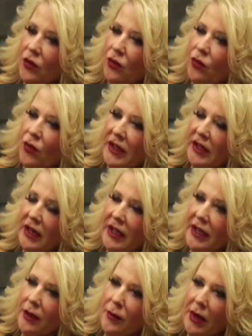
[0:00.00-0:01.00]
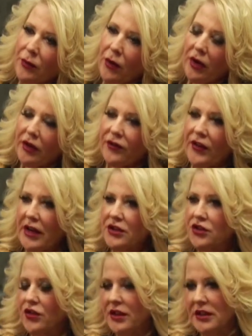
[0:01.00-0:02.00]
When can I get my product
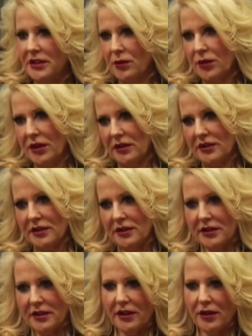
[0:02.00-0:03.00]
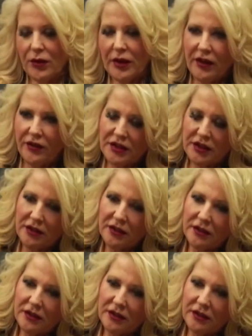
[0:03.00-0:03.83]
faster than someone else's? And then we have to